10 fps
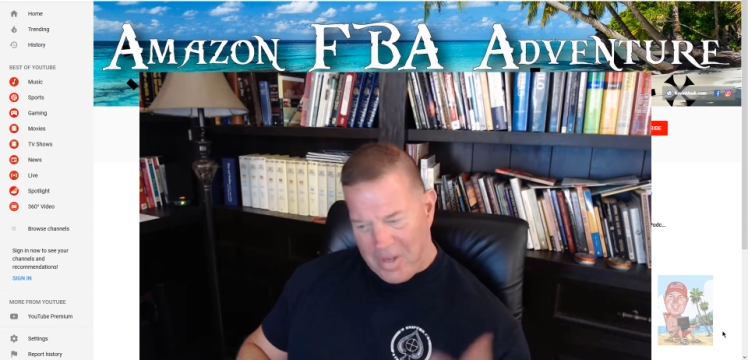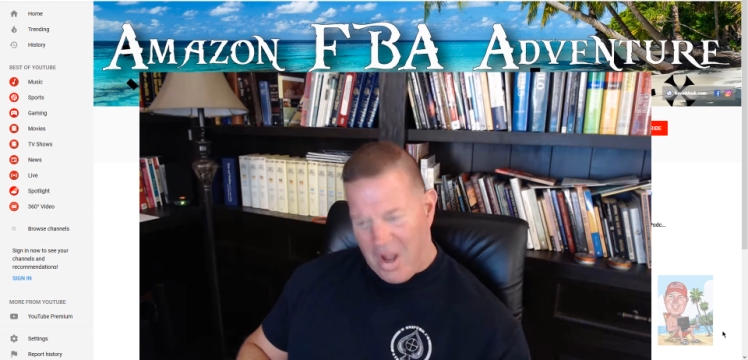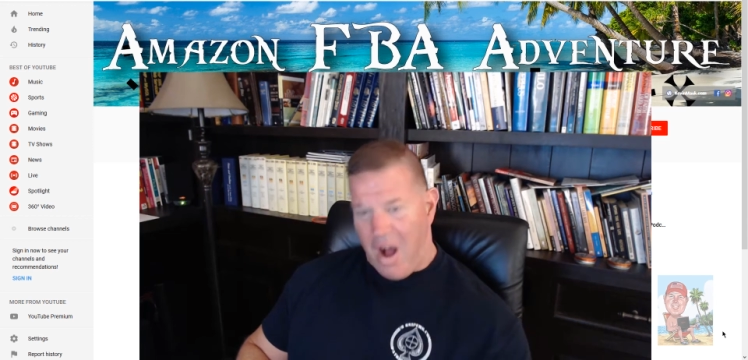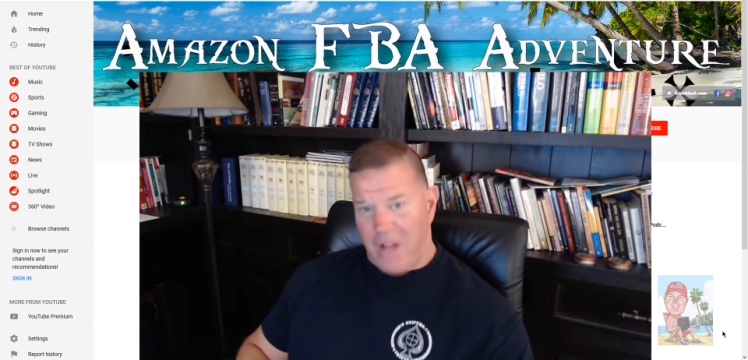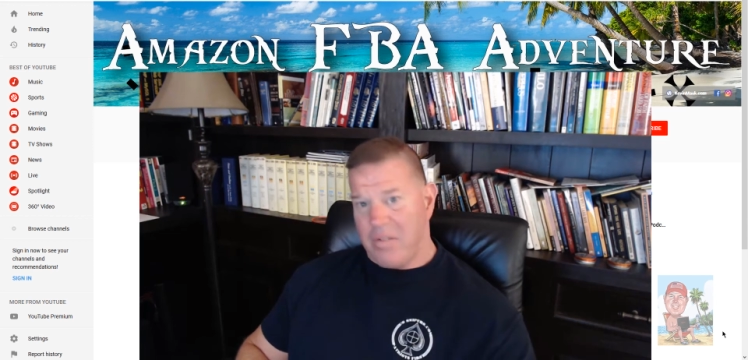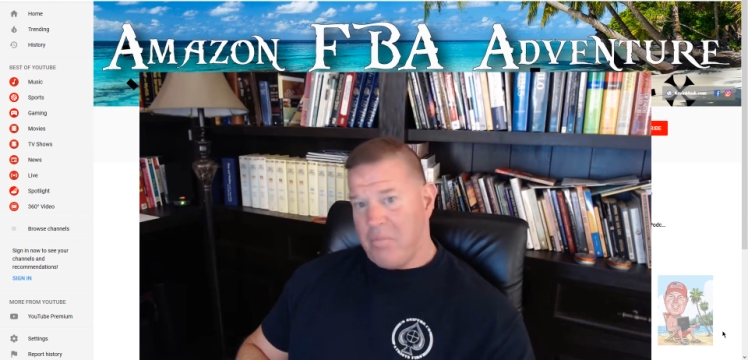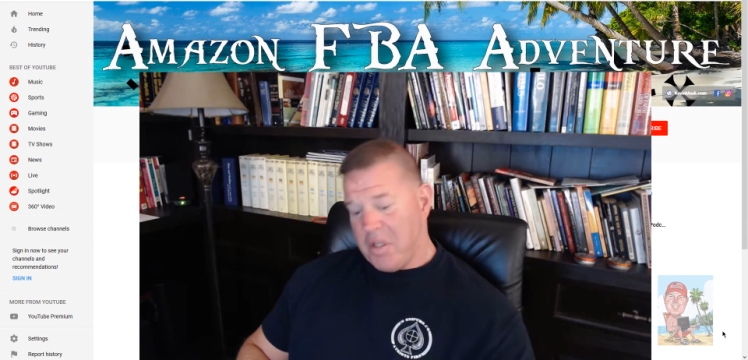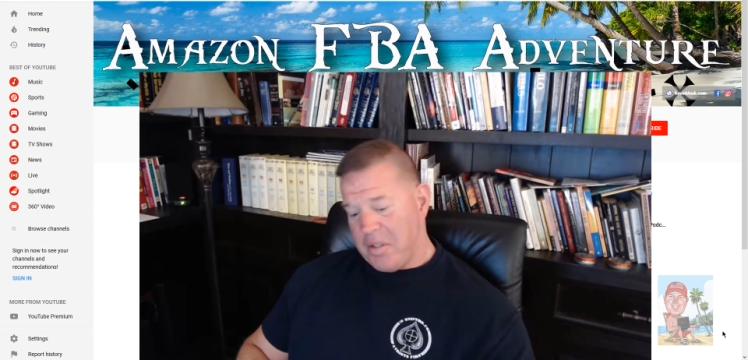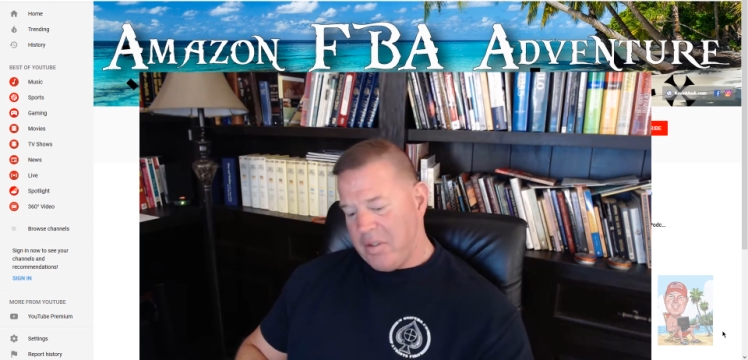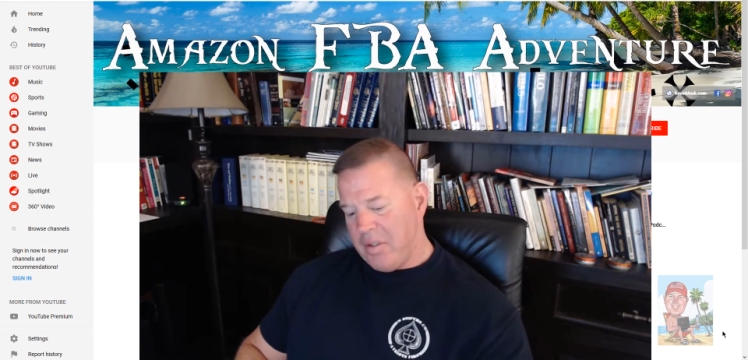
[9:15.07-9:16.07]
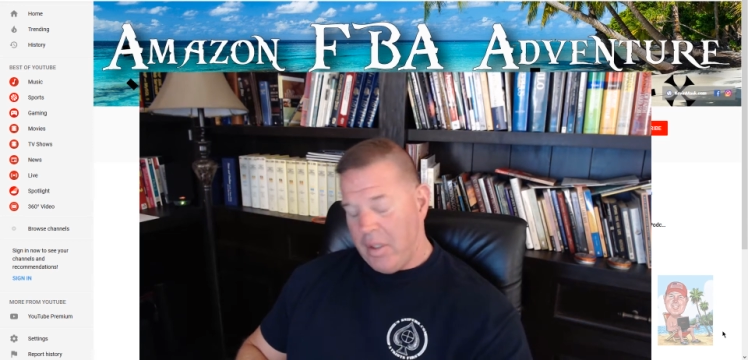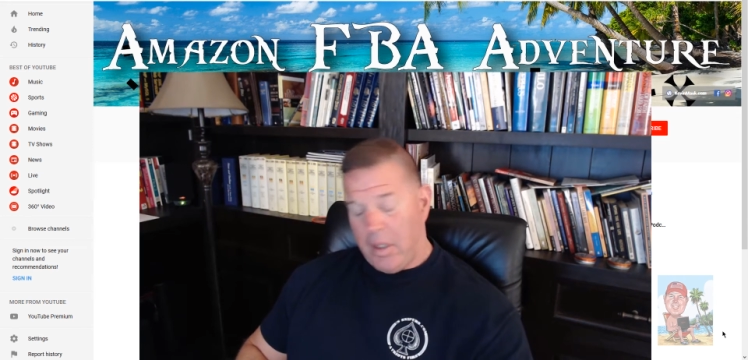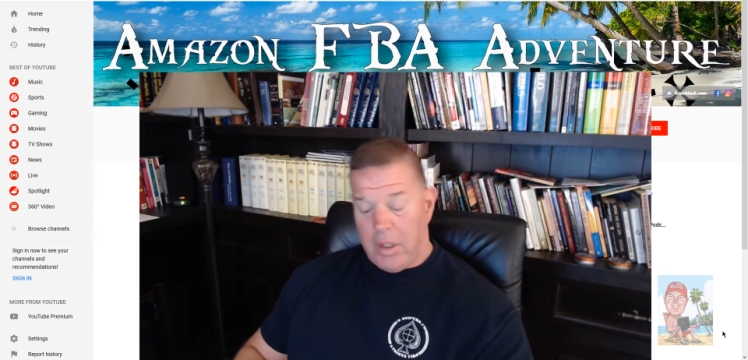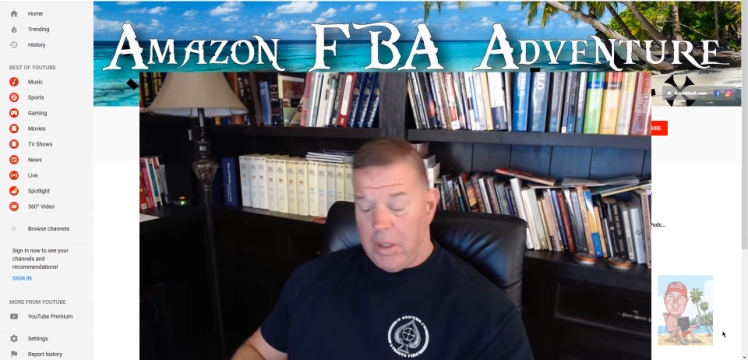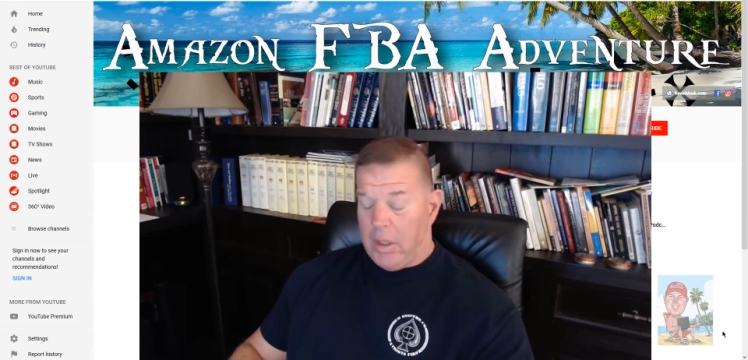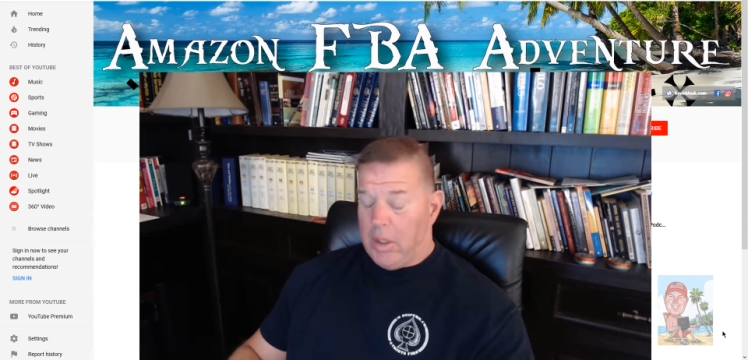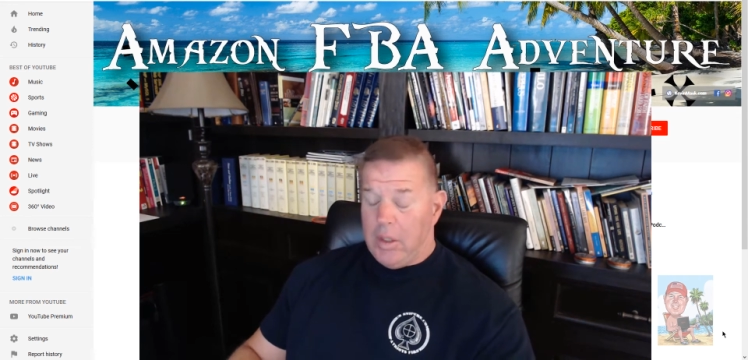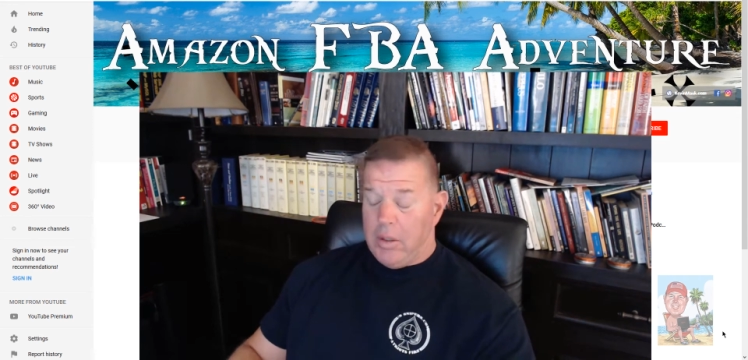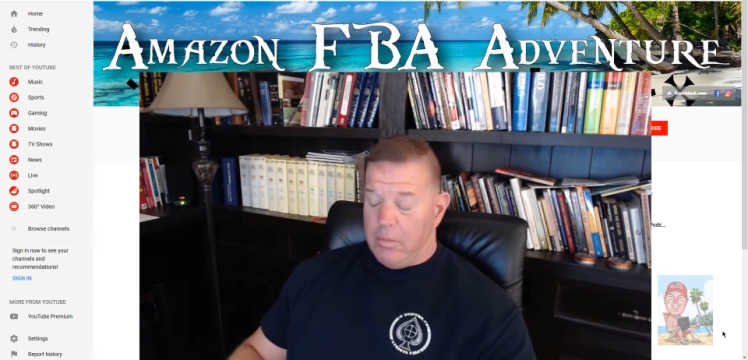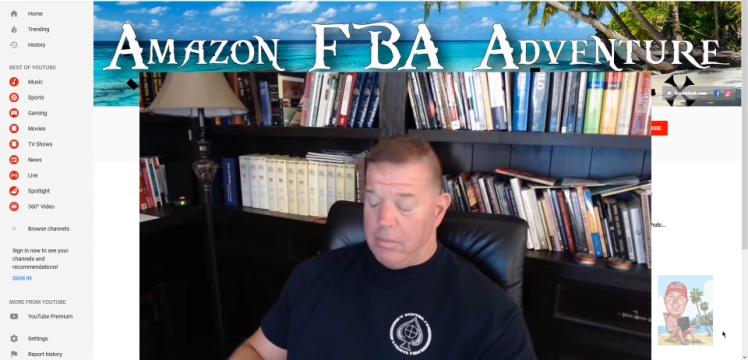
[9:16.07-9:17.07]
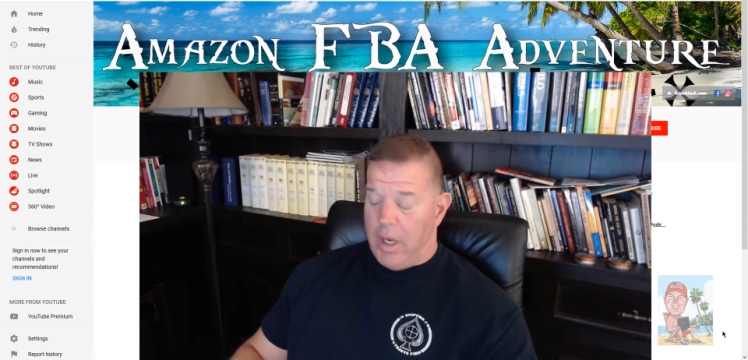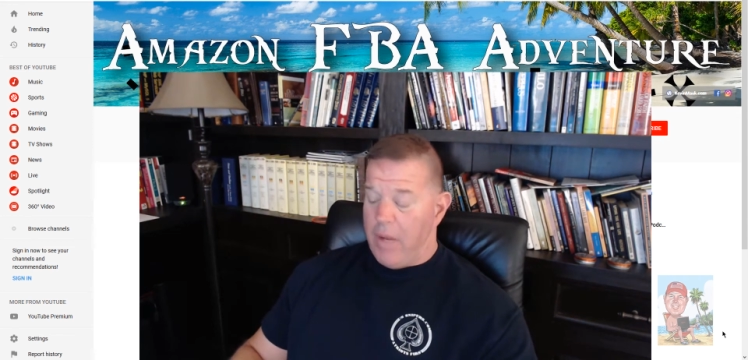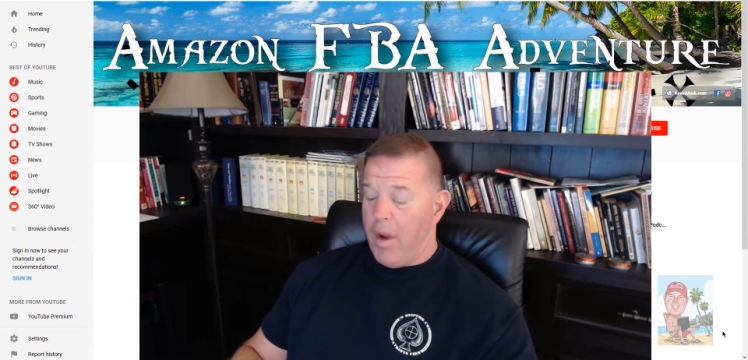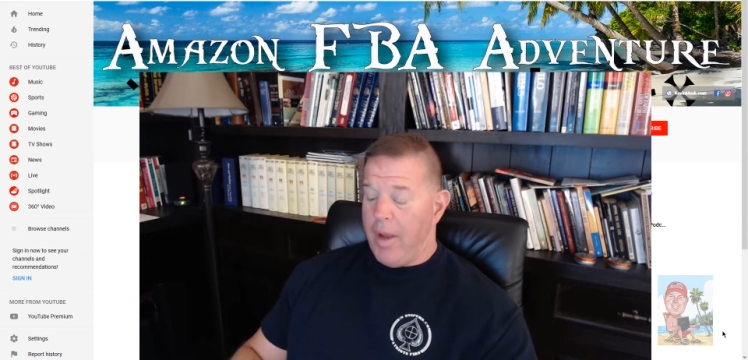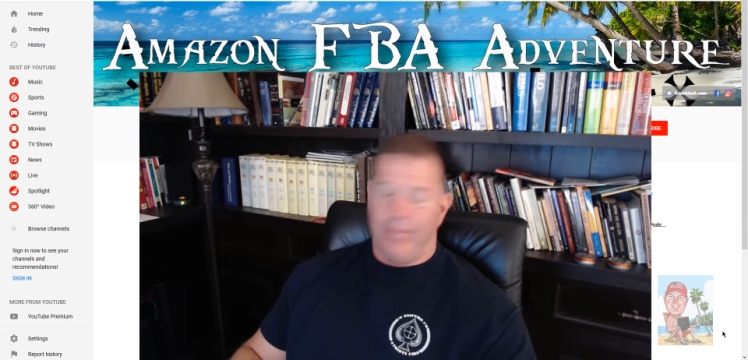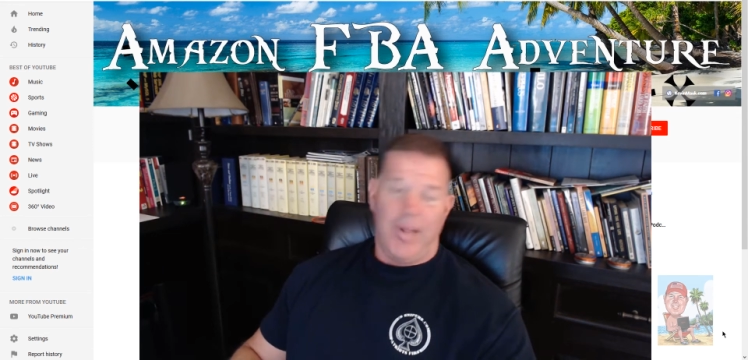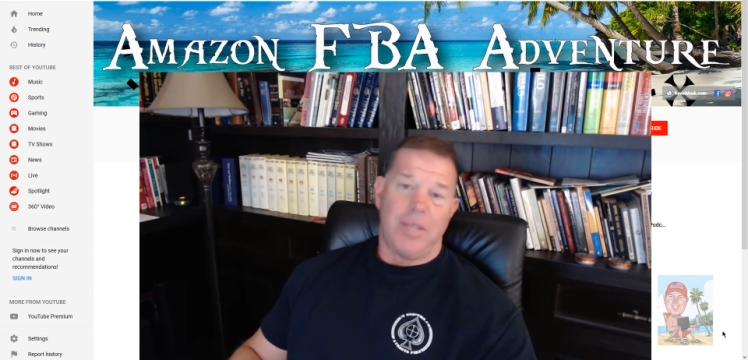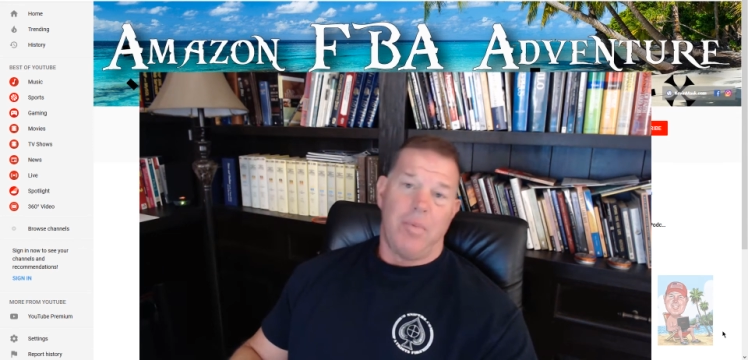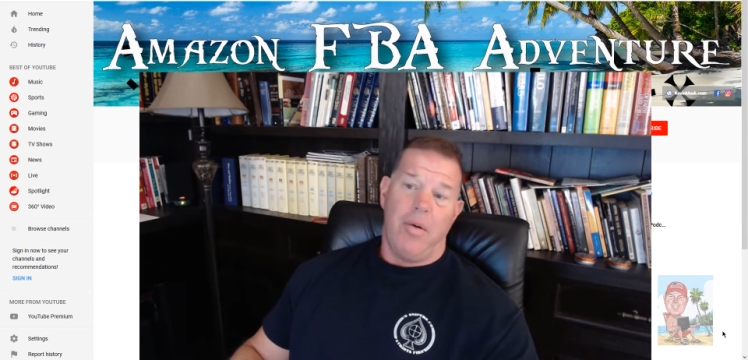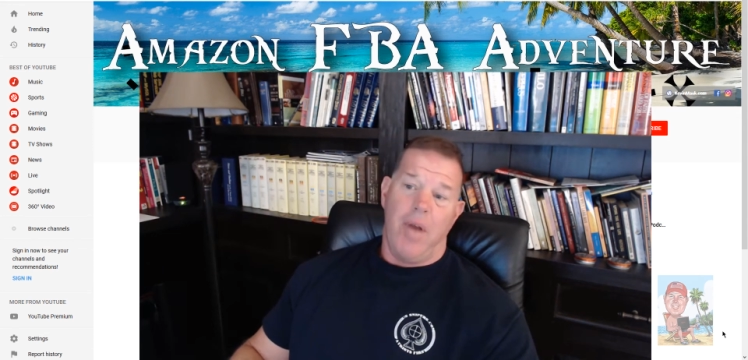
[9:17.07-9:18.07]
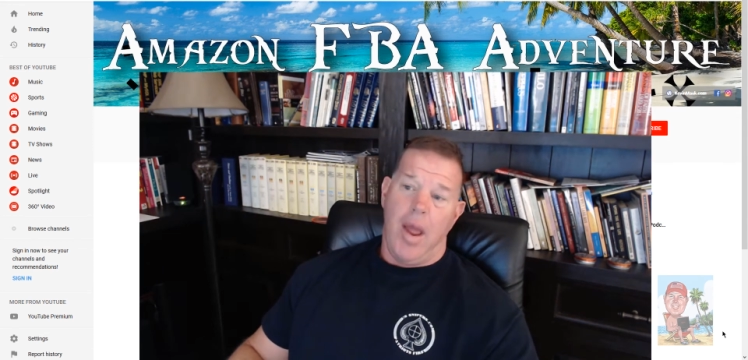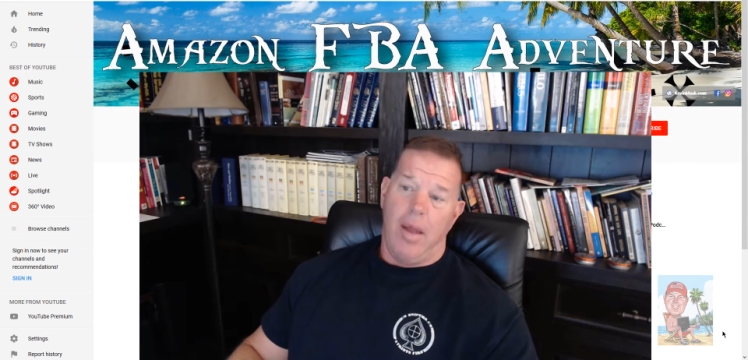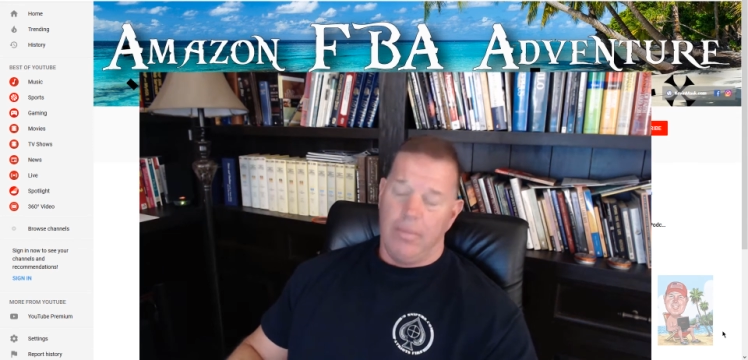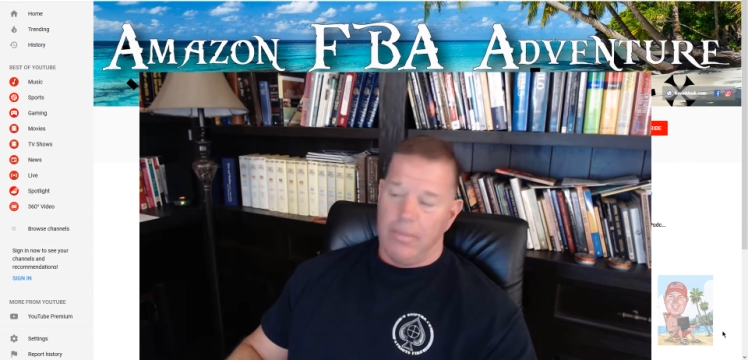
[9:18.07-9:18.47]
awesomeness. Anyway, that's my rant.